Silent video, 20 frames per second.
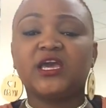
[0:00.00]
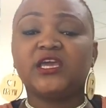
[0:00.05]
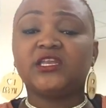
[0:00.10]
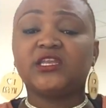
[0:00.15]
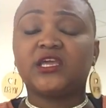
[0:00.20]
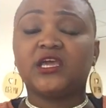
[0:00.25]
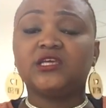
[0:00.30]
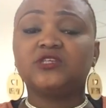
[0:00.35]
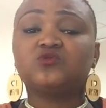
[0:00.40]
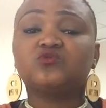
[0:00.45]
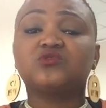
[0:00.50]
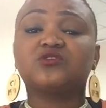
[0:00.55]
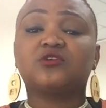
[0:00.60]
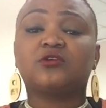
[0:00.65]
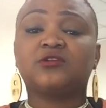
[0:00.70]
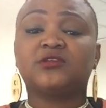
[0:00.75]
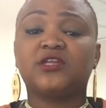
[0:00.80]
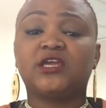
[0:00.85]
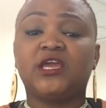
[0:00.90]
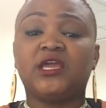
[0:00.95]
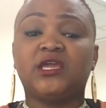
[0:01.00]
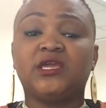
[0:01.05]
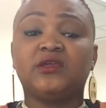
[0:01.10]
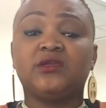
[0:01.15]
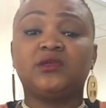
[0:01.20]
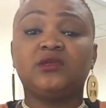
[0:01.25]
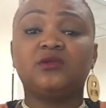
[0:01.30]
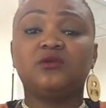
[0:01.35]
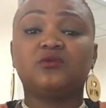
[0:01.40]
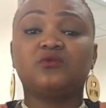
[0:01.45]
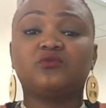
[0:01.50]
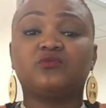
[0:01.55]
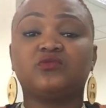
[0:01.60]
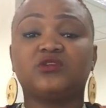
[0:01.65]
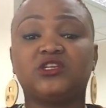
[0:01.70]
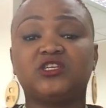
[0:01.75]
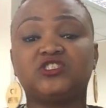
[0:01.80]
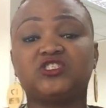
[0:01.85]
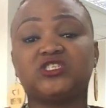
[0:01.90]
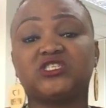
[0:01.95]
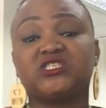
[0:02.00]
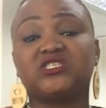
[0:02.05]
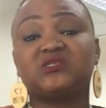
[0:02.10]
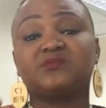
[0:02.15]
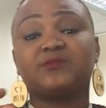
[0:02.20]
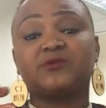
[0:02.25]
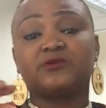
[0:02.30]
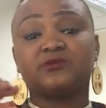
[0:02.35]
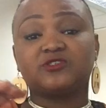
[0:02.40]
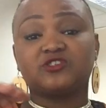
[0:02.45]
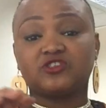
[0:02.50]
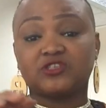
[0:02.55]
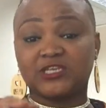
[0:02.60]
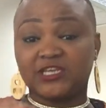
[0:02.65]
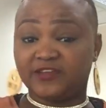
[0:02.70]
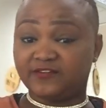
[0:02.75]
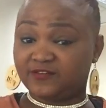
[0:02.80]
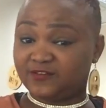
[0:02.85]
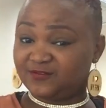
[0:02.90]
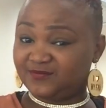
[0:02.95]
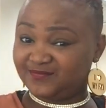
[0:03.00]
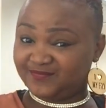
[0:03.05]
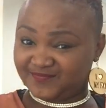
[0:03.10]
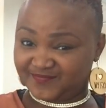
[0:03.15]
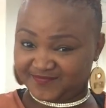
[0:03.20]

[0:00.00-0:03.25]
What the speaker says: engaged with on a religious, spiritual level,